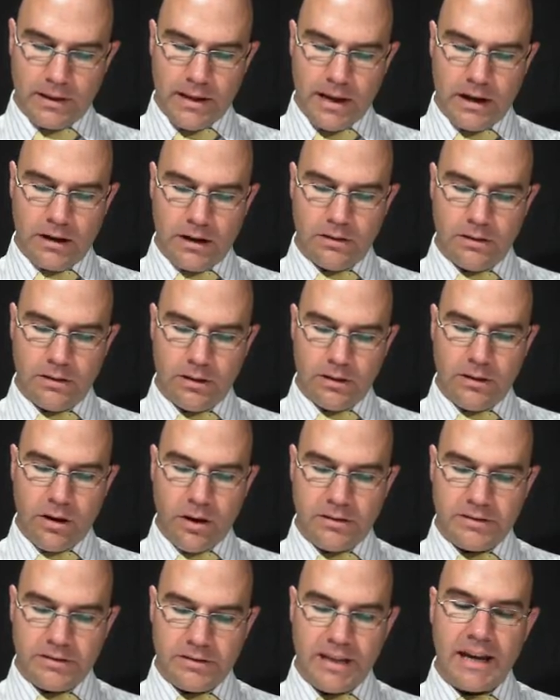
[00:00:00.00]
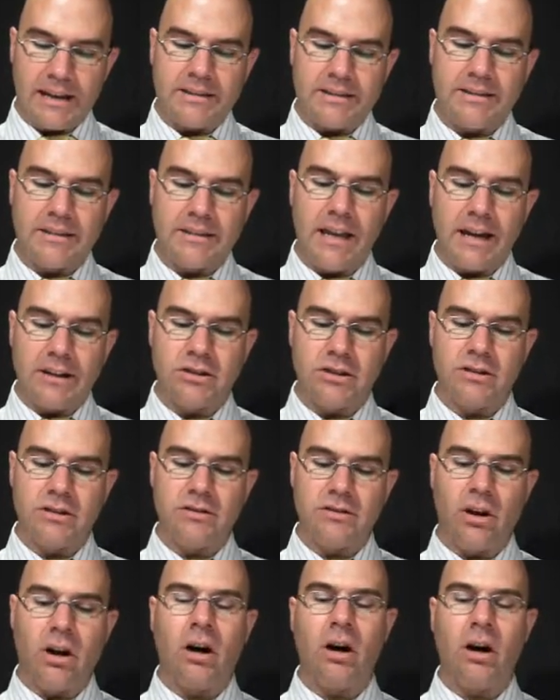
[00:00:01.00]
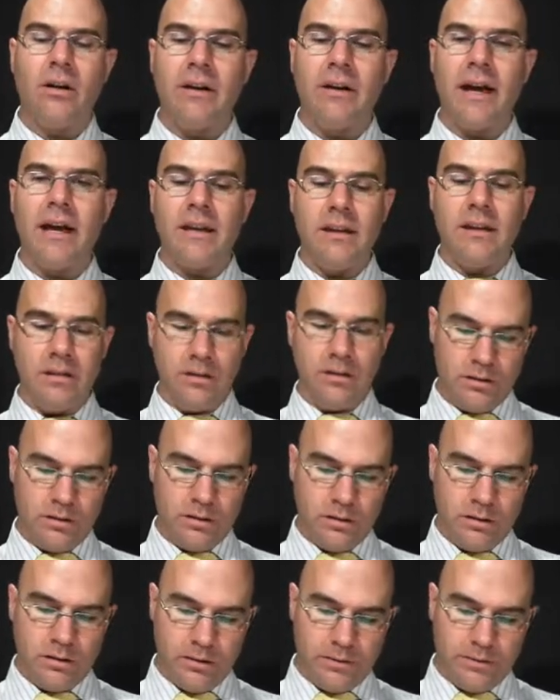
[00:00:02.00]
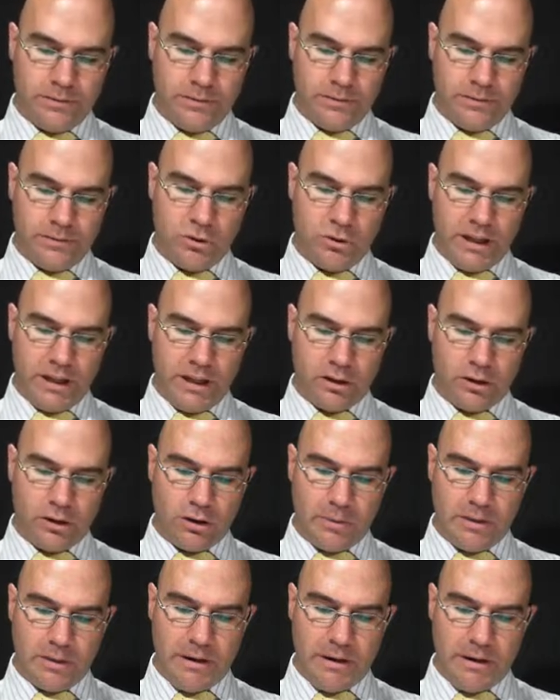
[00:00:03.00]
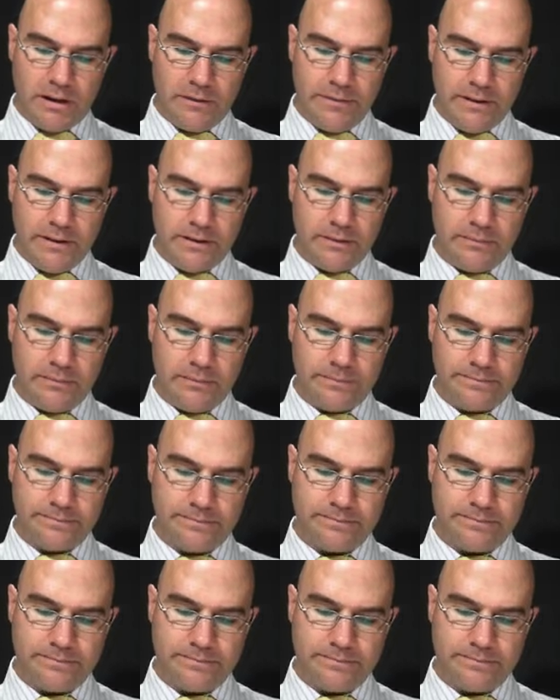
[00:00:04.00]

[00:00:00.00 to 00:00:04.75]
Now, those tax deductions are a future economic benefit,